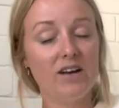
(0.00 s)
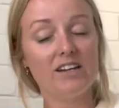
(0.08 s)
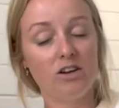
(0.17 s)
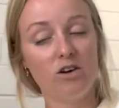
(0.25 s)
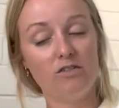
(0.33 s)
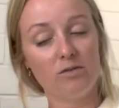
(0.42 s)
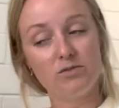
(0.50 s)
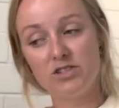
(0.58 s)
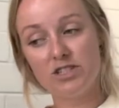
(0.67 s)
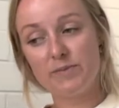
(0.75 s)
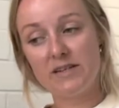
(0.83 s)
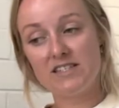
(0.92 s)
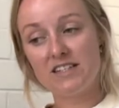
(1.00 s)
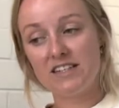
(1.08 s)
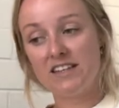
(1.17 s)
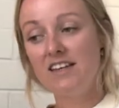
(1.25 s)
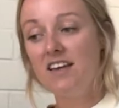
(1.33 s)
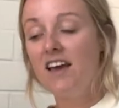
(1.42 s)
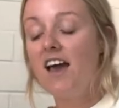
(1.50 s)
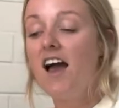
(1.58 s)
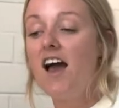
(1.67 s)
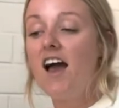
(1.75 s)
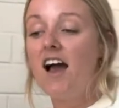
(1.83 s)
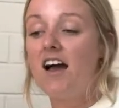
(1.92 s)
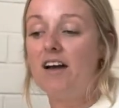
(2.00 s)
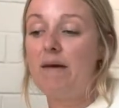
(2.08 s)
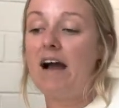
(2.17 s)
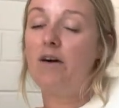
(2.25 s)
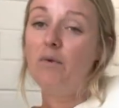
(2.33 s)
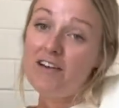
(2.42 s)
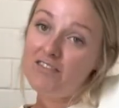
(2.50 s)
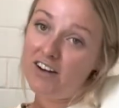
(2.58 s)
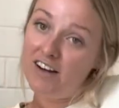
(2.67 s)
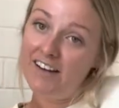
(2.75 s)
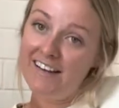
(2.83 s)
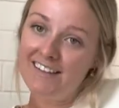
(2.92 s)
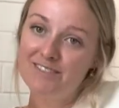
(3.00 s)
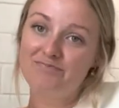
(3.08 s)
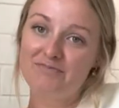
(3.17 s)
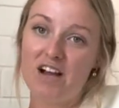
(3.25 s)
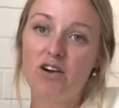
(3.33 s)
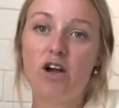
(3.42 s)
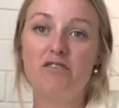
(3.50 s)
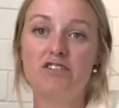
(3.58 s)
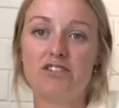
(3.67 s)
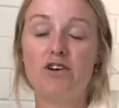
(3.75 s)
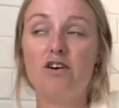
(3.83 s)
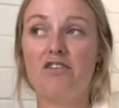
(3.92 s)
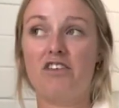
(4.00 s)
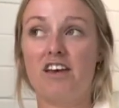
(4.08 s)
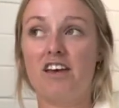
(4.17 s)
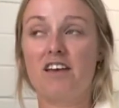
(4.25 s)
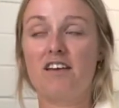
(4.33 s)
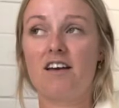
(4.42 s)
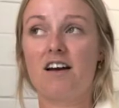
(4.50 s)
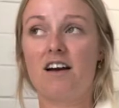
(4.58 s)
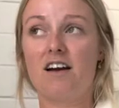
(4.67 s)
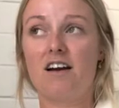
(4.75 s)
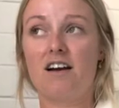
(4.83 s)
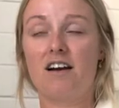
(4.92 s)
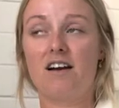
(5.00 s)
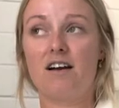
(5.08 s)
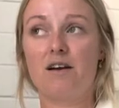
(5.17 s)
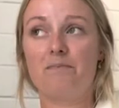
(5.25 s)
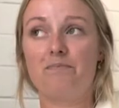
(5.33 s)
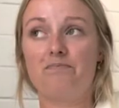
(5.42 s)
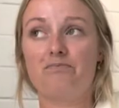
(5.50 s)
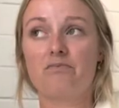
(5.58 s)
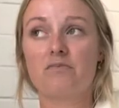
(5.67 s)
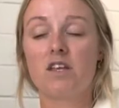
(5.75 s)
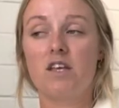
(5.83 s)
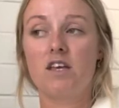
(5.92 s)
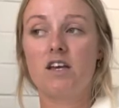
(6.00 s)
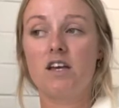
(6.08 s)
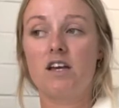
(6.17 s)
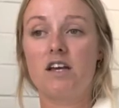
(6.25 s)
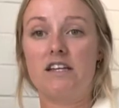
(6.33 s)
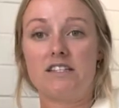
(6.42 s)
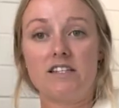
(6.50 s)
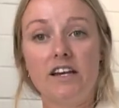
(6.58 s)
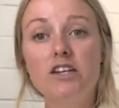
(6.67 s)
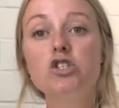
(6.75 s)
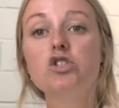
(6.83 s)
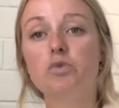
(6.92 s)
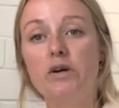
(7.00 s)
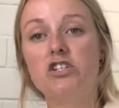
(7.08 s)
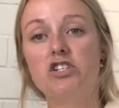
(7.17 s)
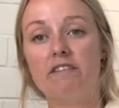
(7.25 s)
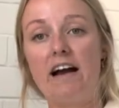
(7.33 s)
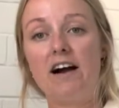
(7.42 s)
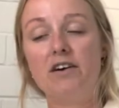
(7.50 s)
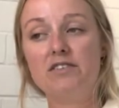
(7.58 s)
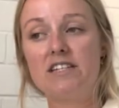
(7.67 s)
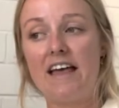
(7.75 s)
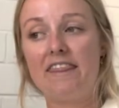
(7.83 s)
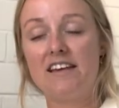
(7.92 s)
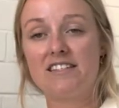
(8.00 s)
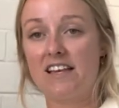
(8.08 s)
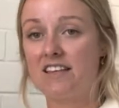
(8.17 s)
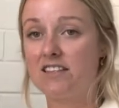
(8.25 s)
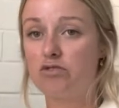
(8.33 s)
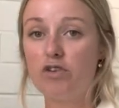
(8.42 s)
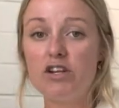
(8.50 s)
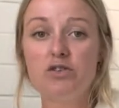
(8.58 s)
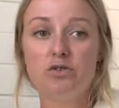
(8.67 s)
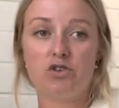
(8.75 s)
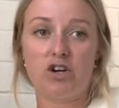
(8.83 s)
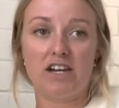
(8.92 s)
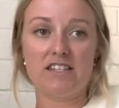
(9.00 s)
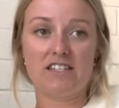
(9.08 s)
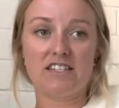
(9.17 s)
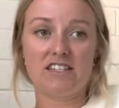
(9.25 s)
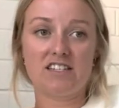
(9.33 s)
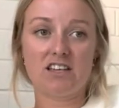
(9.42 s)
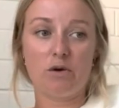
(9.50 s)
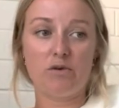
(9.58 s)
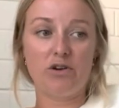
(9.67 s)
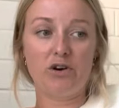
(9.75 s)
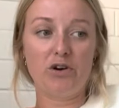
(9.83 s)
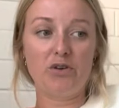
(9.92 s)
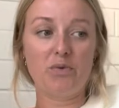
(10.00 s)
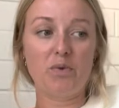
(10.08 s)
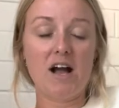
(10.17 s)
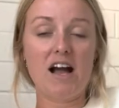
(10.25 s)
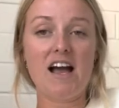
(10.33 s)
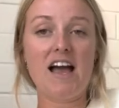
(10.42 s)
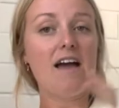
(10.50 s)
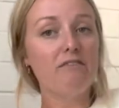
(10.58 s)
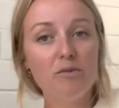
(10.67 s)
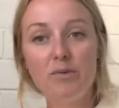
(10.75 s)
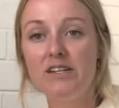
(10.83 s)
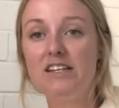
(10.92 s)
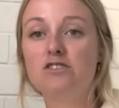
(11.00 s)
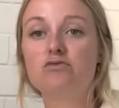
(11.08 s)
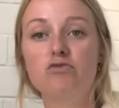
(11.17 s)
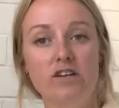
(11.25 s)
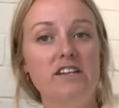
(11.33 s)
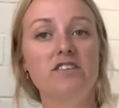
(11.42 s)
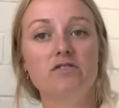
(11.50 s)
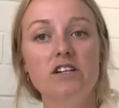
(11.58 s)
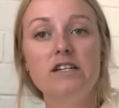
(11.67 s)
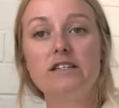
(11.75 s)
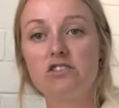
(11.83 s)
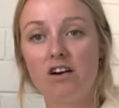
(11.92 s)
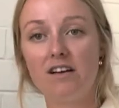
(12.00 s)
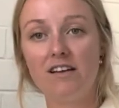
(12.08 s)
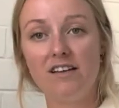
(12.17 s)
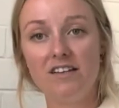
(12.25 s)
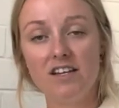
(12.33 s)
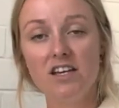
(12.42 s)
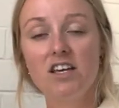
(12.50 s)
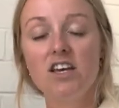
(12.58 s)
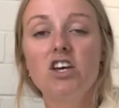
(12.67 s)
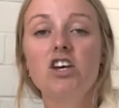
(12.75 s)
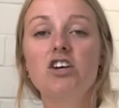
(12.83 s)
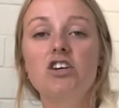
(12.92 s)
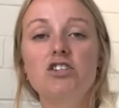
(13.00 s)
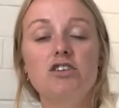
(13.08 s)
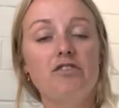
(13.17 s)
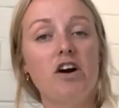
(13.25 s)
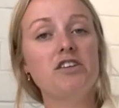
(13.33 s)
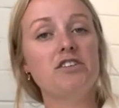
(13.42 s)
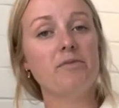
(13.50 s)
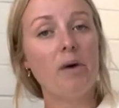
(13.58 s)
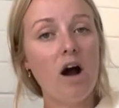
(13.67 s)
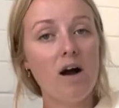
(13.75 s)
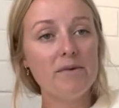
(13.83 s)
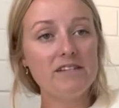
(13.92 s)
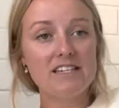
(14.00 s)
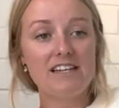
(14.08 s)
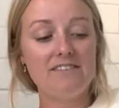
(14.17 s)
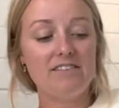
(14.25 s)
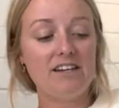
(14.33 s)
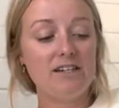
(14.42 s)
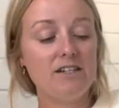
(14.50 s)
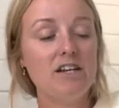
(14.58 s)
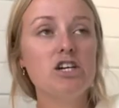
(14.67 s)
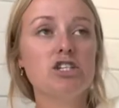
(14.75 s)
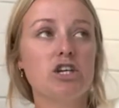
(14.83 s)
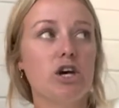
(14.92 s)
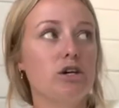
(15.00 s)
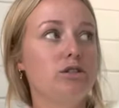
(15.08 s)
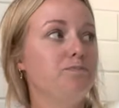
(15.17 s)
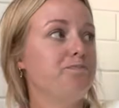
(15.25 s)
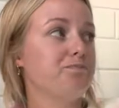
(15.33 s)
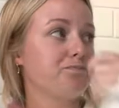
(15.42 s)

lot of options basically. However, now COVID is not a thing, it's like switched around, and there's like this rental crisis going on where everybody is really, really struggling to find an apartment to live in. So